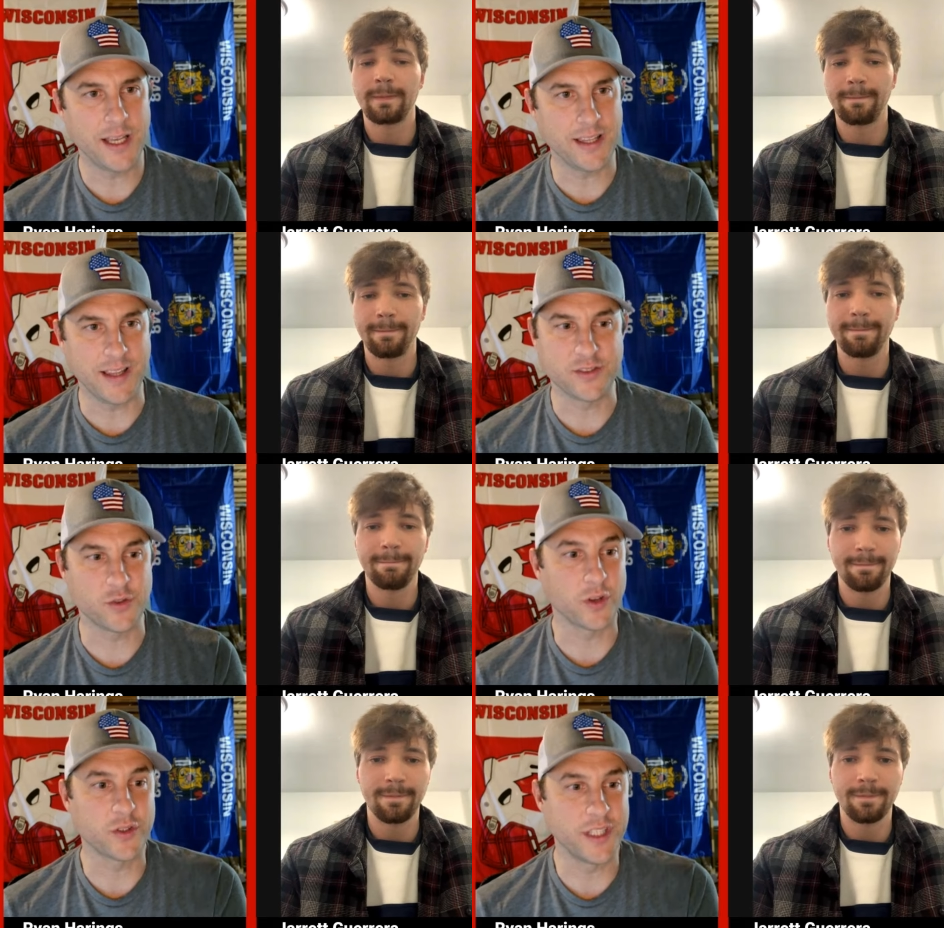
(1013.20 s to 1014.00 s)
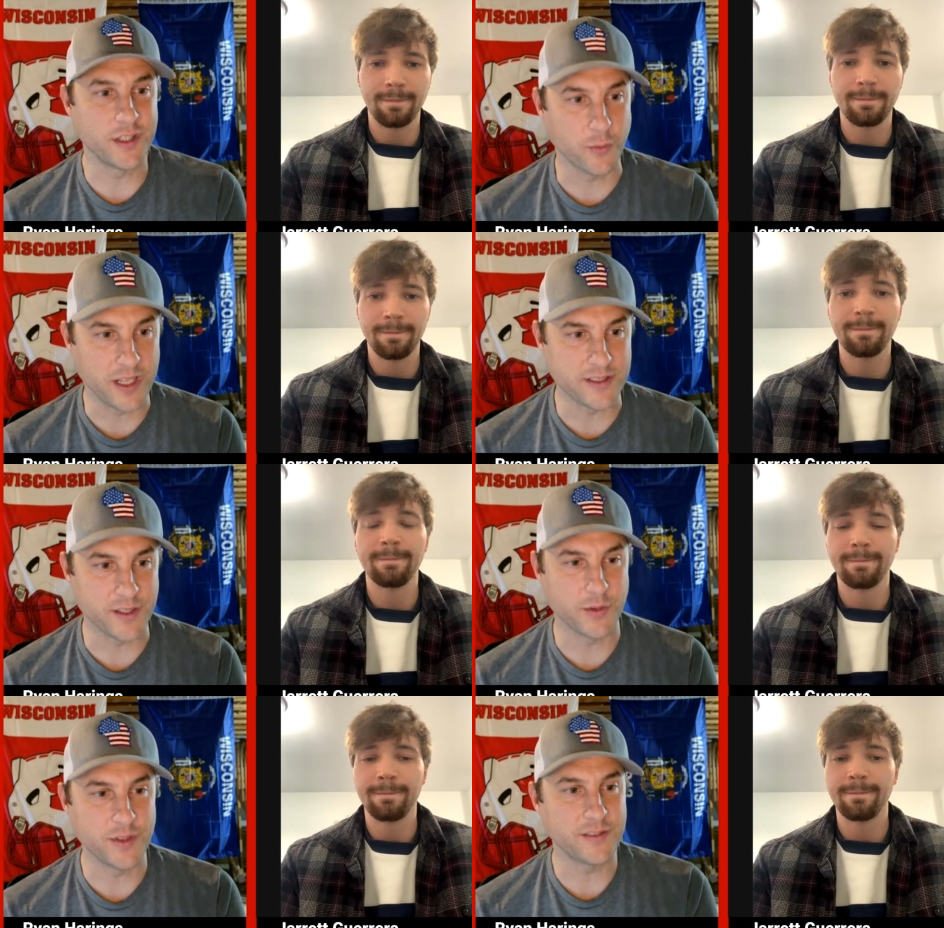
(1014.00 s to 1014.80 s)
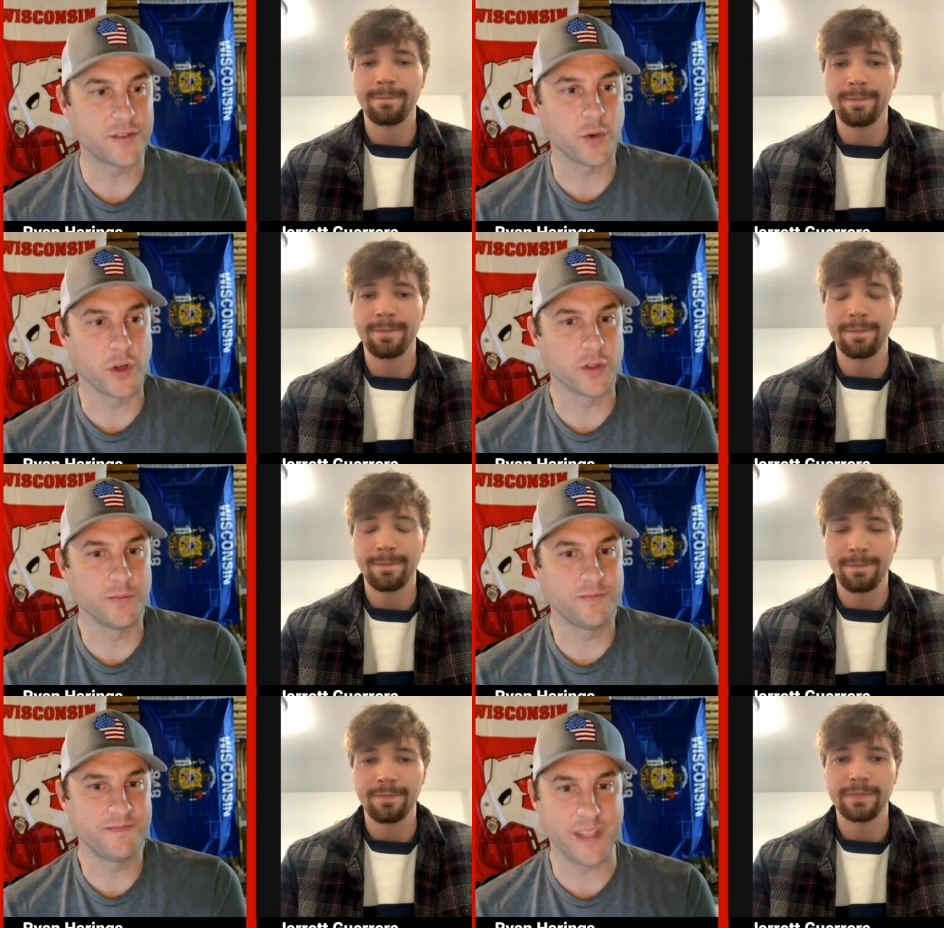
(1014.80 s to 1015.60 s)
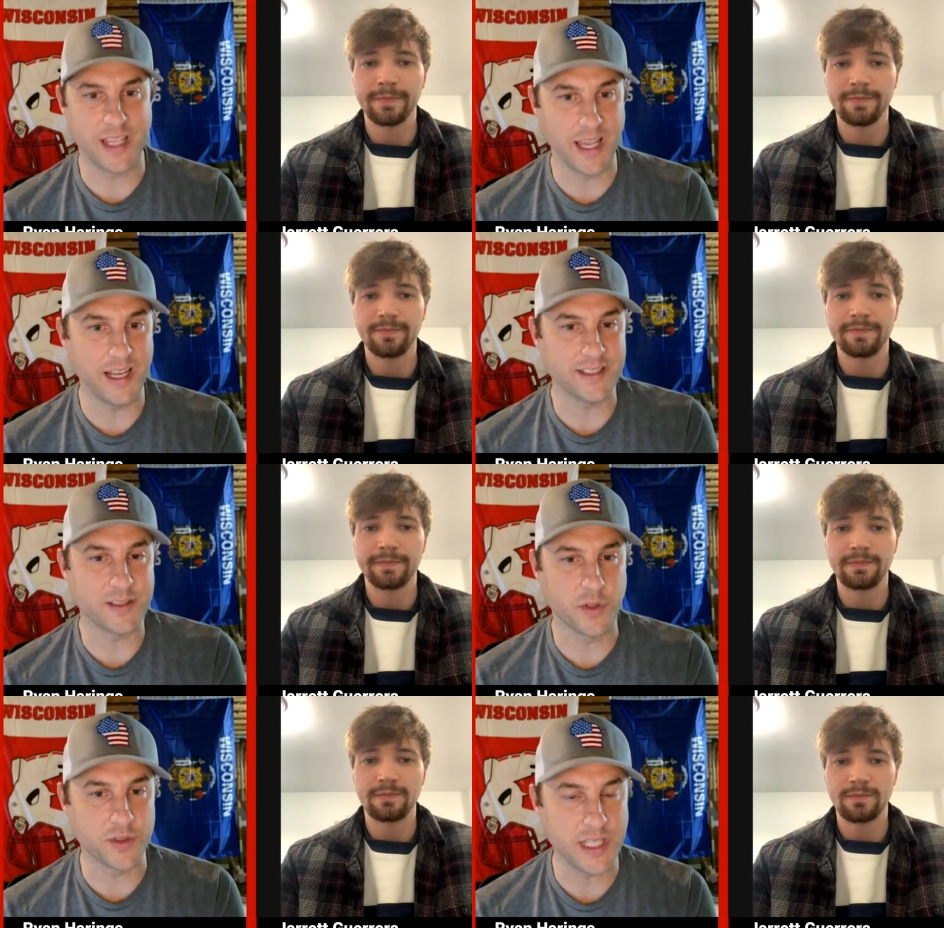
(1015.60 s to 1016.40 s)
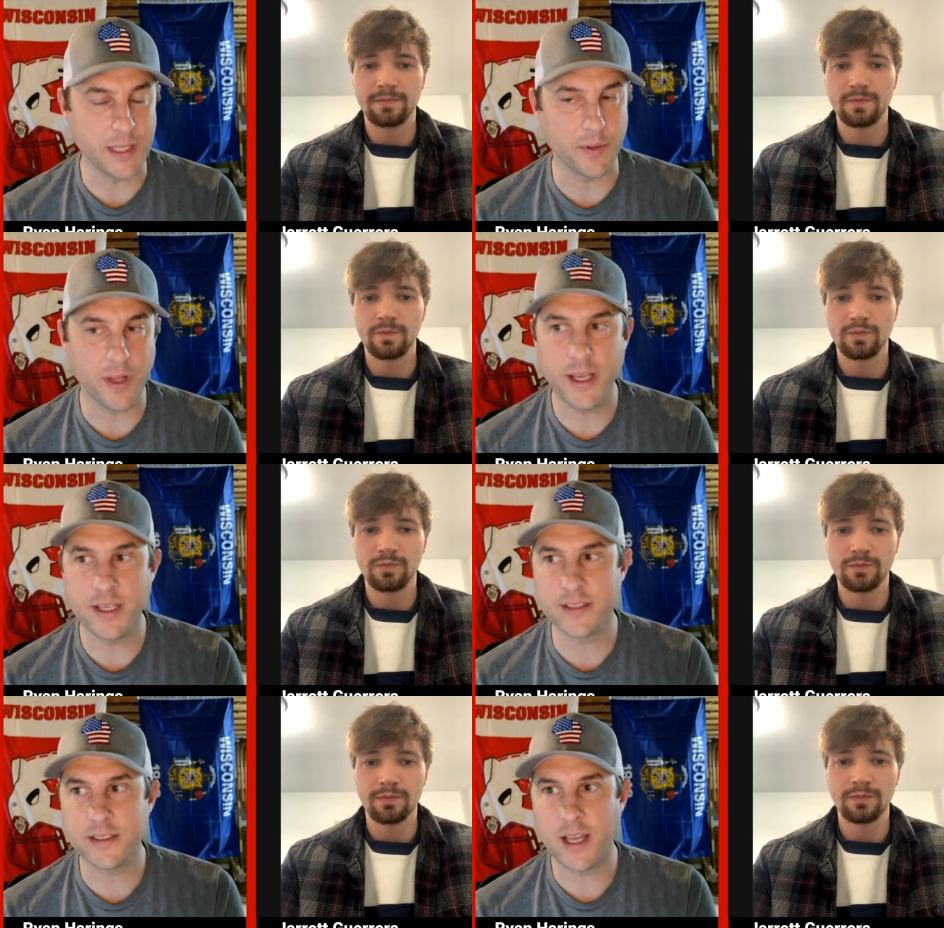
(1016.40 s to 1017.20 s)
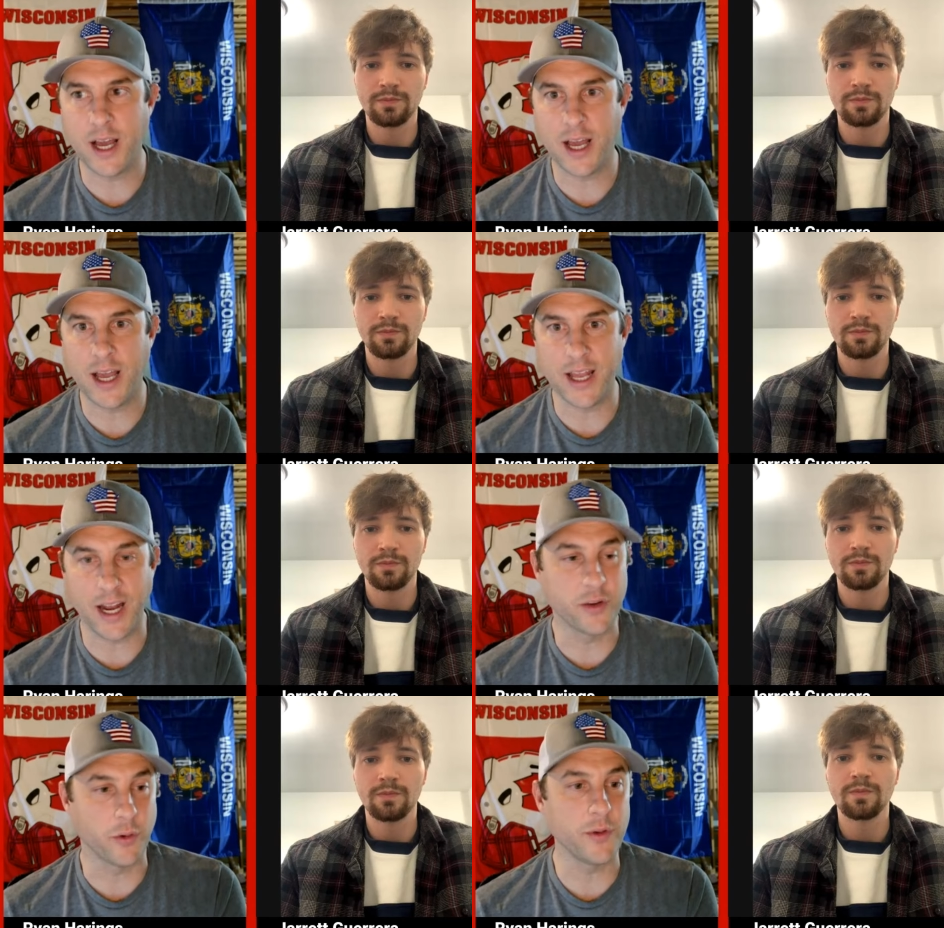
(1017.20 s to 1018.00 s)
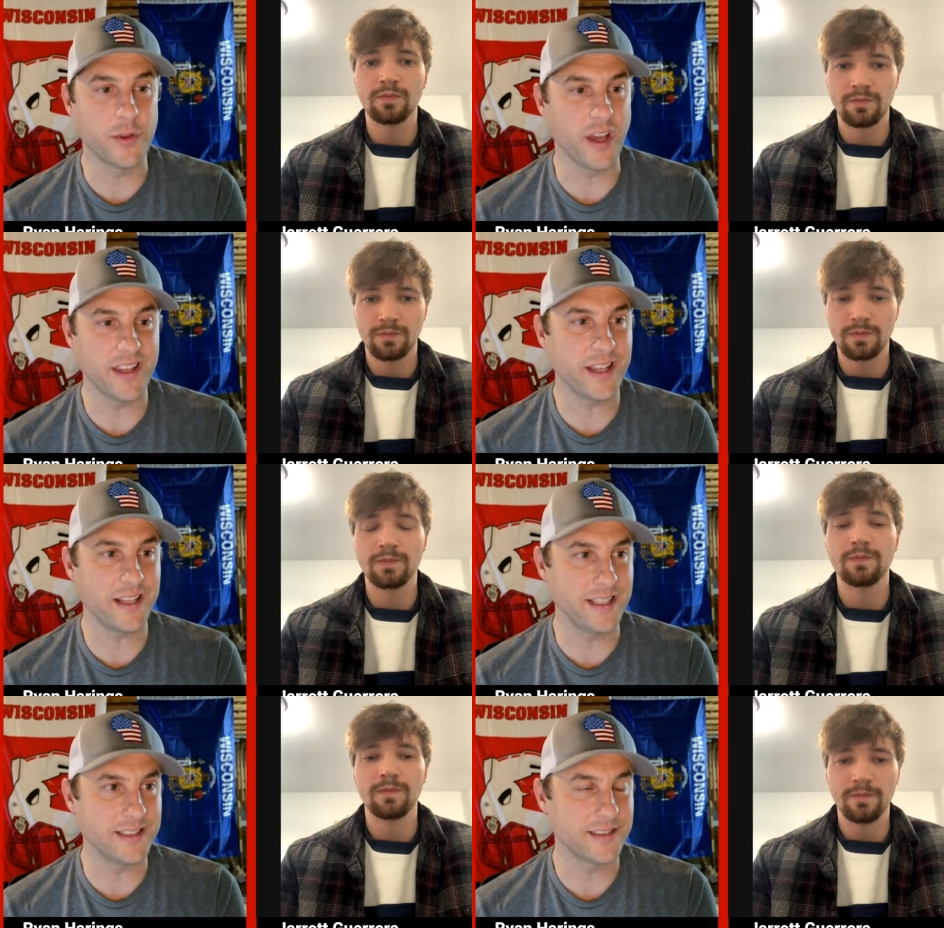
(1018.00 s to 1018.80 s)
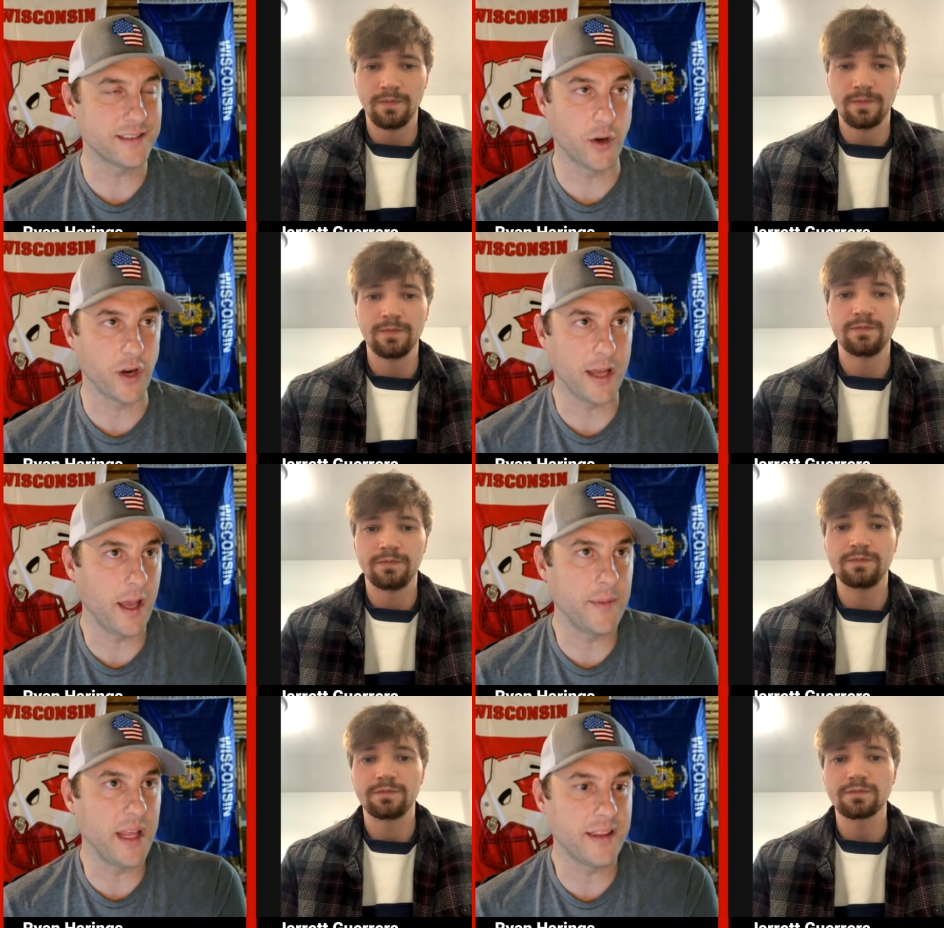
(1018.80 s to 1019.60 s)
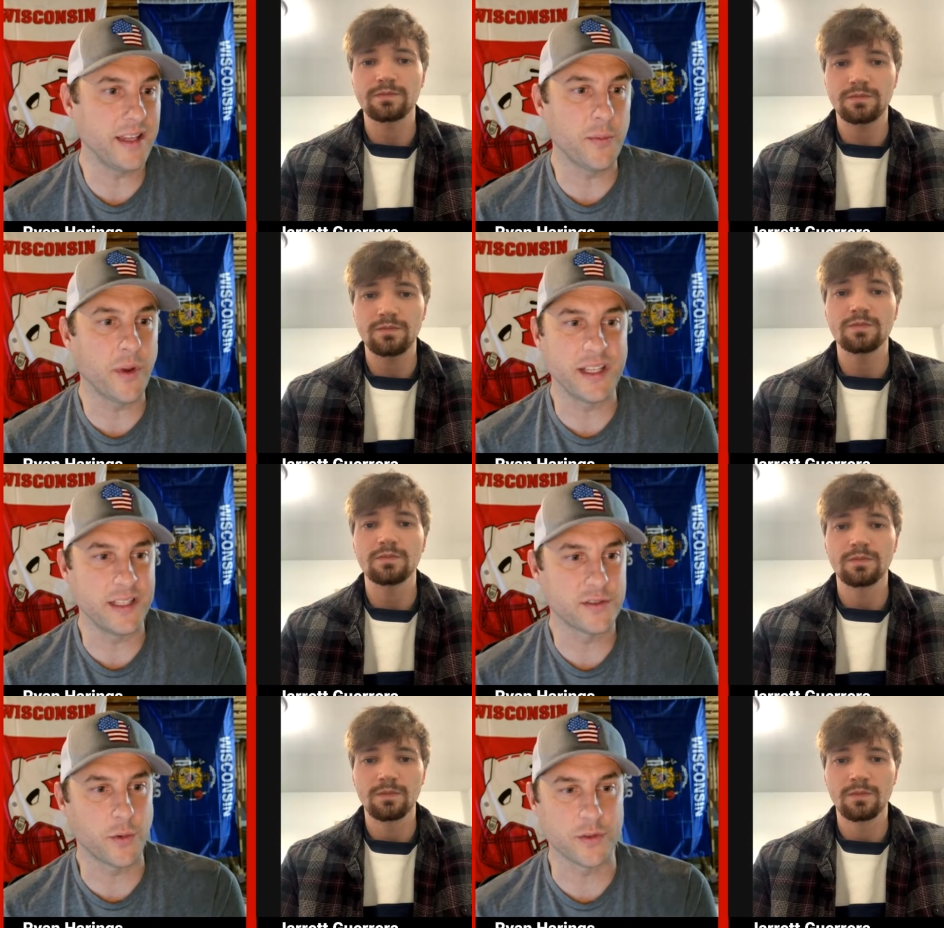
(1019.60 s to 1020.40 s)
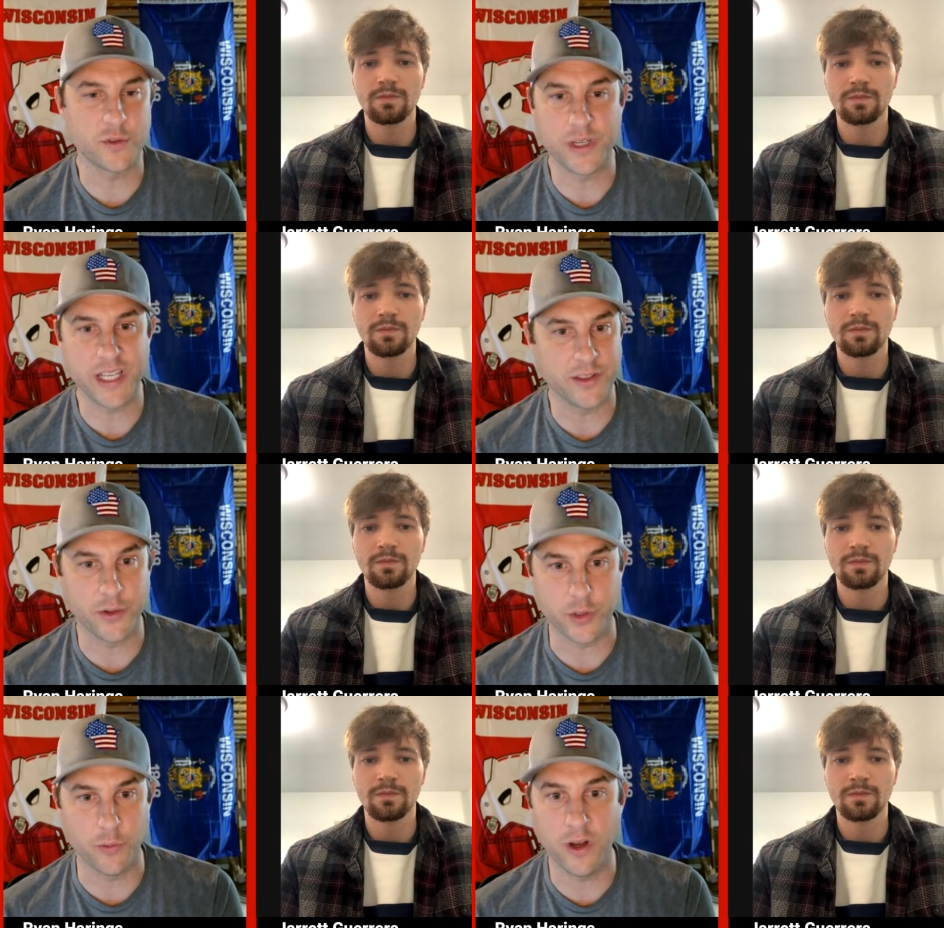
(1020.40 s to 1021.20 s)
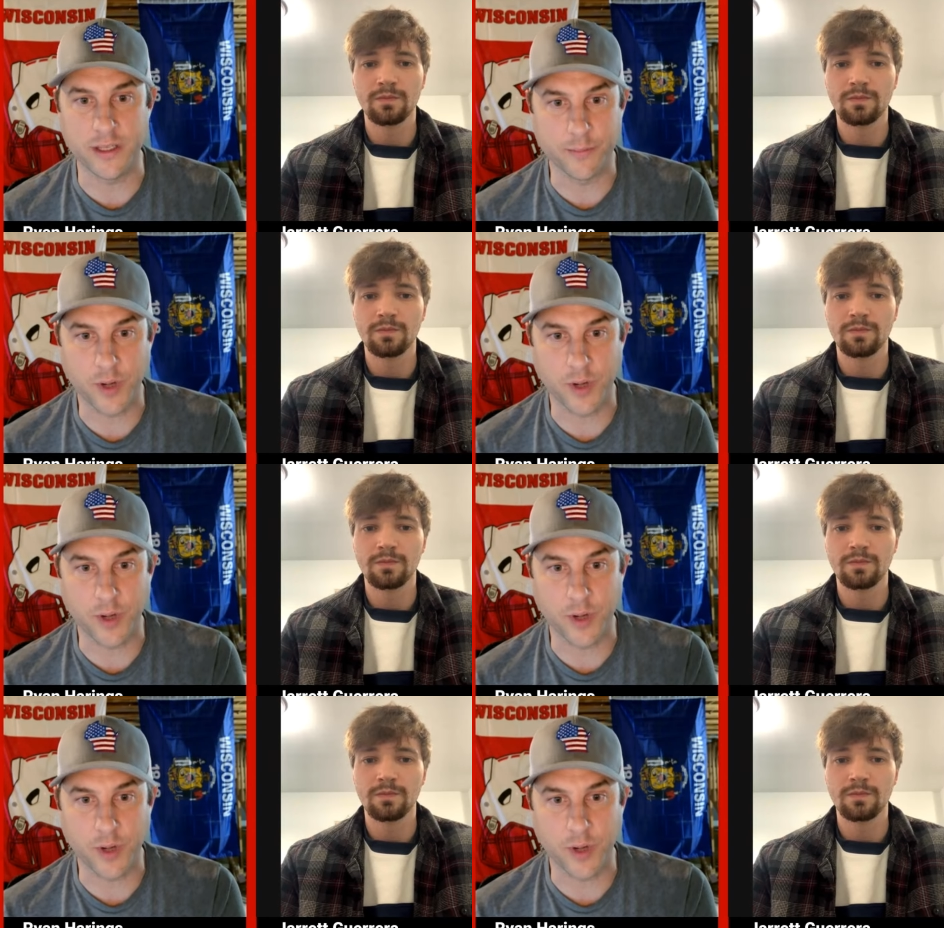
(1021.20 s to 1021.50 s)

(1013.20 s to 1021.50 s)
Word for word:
Speaker 1: They've struggled in the red zone. They've struggled hitting some of those key plays. And I agree with you. I think they need to score. I, I mean, I think you probably need to score twenty-eight thirty-one